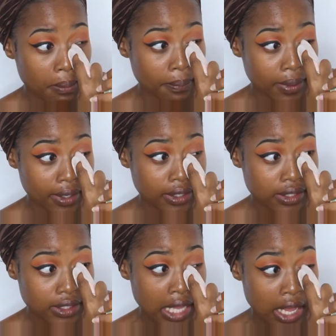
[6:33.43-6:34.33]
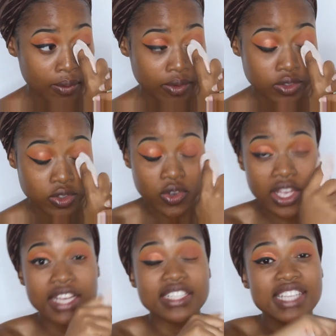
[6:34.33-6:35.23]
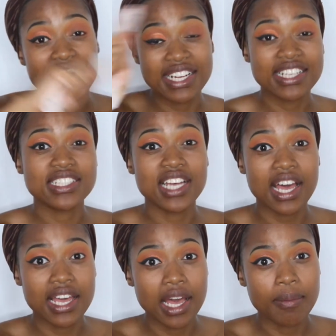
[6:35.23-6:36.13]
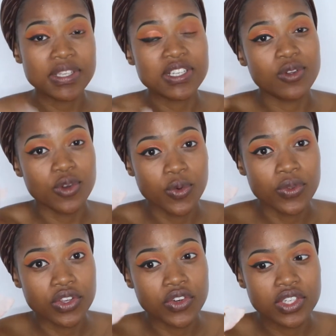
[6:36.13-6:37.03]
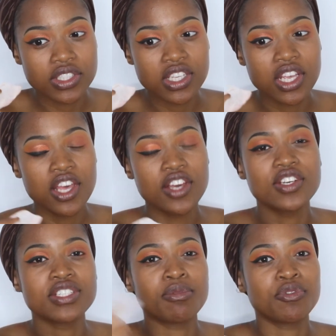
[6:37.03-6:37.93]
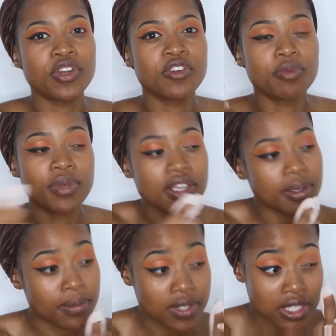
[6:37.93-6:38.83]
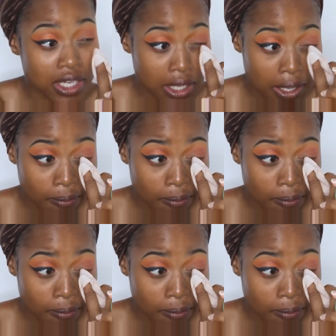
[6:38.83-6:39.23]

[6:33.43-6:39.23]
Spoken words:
But I won't go exactly as high up as I'll go with the crease because I'm afraid of making a mistake.